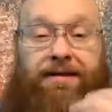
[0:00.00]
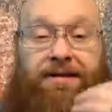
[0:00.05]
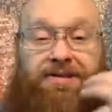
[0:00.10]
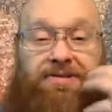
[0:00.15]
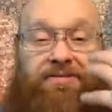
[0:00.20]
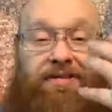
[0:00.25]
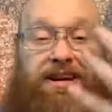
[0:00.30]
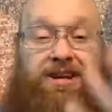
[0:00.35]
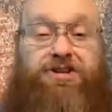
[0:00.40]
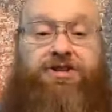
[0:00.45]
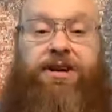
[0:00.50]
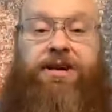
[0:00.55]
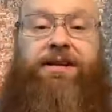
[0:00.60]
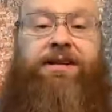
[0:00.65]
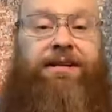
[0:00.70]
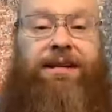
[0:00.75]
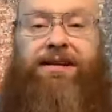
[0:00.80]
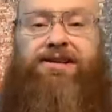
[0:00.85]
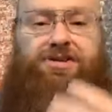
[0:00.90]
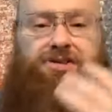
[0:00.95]
vision
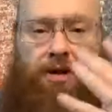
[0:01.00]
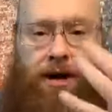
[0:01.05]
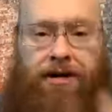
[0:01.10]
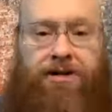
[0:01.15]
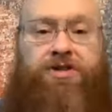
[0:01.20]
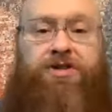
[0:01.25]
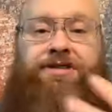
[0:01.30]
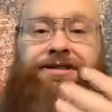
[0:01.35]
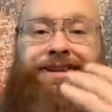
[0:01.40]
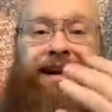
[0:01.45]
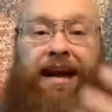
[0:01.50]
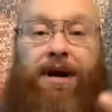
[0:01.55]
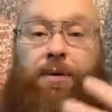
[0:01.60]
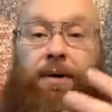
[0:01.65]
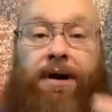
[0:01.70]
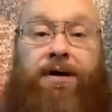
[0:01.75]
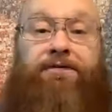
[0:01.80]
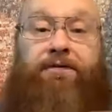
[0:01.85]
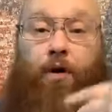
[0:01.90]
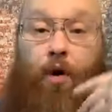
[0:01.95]
that starts in
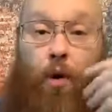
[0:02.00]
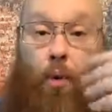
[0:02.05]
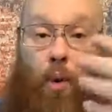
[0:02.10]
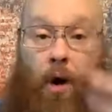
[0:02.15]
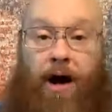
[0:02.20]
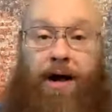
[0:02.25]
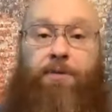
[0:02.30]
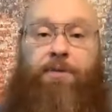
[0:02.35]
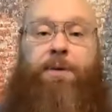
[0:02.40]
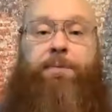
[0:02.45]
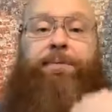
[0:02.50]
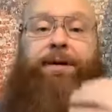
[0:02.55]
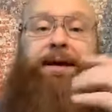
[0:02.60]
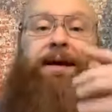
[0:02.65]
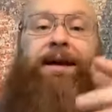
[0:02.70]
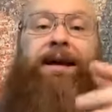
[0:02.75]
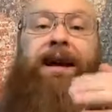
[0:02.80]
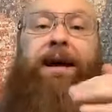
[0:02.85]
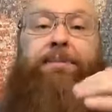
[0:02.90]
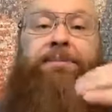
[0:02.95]
Zechariah 4.1. We're picking
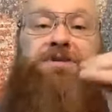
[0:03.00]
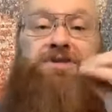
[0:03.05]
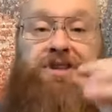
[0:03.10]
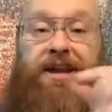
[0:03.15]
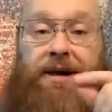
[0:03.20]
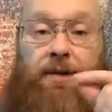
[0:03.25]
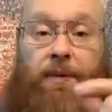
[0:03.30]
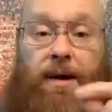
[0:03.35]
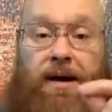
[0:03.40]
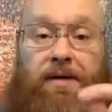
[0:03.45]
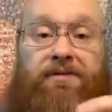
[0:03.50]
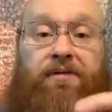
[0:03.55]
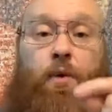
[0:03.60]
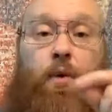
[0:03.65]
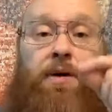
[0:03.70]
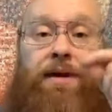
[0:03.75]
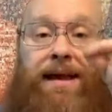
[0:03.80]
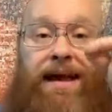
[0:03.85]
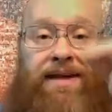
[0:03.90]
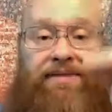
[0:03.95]
it up in Zechariah
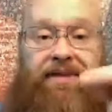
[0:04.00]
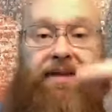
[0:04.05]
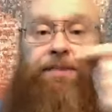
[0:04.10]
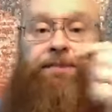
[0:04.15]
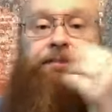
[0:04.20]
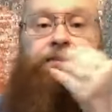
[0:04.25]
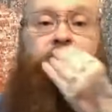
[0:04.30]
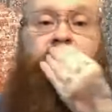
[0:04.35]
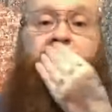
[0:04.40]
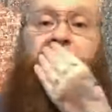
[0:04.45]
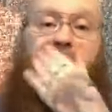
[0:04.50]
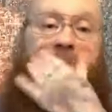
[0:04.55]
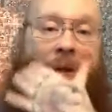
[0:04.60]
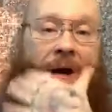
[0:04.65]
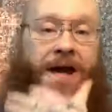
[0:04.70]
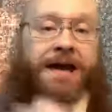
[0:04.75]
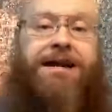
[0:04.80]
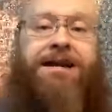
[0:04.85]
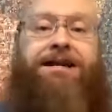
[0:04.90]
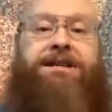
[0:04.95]
4.11.
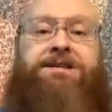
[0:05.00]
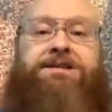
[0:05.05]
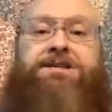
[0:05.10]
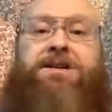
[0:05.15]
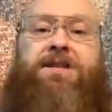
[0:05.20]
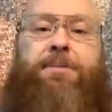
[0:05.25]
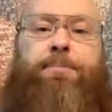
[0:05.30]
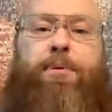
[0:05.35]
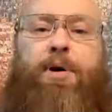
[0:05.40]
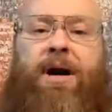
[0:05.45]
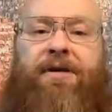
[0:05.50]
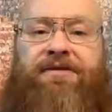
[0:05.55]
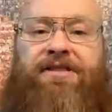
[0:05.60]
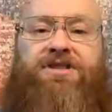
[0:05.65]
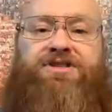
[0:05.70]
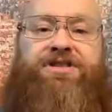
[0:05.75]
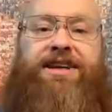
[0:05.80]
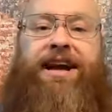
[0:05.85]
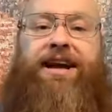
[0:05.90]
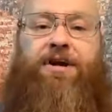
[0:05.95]
So the prophet
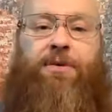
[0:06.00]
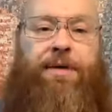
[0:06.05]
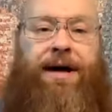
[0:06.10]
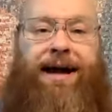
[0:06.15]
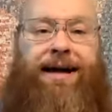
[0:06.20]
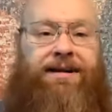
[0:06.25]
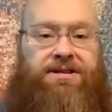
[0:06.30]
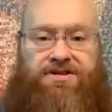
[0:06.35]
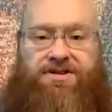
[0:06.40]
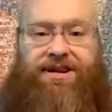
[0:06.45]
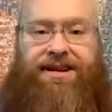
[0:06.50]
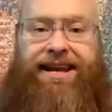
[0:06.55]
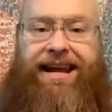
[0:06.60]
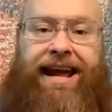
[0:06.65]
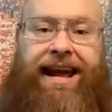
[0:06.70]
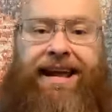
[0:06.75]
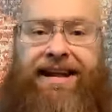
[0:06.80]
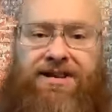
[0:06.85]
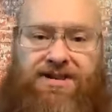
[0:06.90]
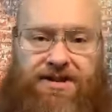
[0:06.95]
Zechariah is
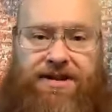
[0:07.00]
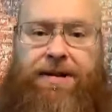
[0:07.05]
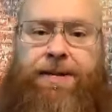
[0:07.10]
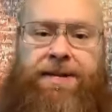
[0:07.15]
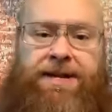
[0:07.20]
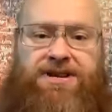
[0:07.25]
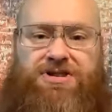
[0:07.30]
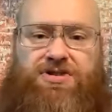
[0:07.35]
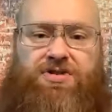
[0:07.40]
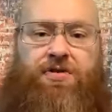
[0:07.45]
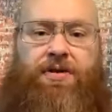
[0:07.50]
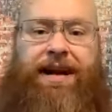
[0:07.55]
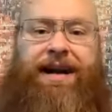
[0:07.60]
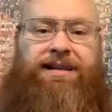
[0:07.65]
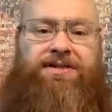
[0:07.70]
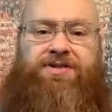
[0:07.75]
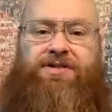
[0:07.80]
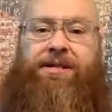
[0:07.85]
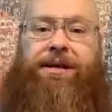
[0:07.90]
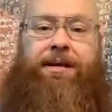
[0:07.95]
engaged in this
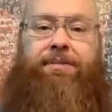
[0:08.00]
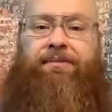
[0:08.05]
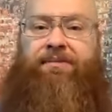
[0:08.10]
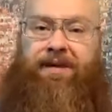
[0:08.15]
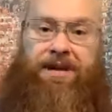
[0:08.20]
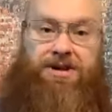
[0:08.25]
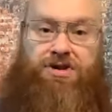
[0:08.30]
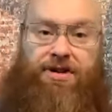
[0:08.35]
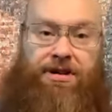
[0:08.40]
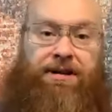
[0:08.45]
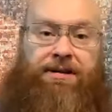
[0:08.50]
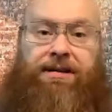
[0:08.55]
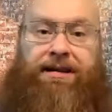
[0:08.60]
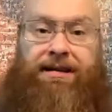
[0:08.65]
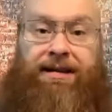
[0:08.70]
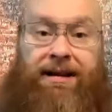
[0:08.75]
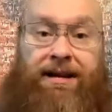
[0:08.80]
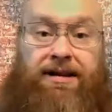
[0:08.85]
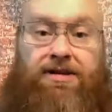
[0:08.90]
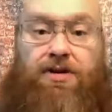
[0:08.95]
trance-type vision,
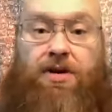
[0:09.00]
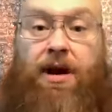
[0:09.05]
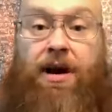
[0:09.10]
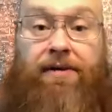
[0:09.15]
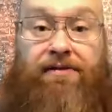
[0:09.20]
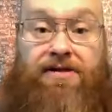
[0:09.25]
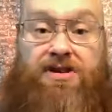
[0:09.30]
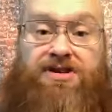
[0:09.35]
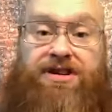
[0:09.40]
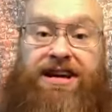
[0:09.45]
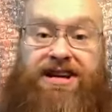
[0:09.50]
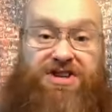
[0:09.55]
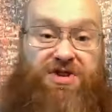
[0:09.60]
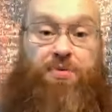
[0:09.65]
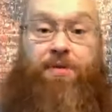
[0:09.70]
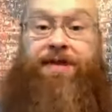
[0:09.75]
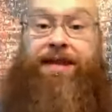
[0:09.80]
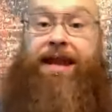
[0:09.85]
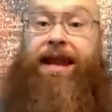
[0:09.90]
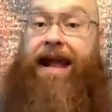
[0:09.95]
in this conversation
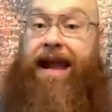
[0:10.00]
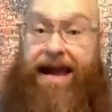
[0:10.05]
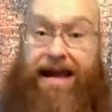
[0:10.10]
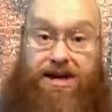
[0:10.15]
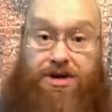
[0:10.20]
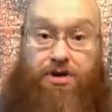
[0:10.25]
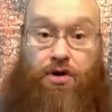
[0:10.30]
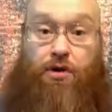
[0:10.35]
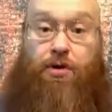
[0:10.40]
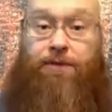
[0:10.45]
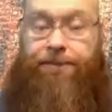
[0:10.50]
with an angel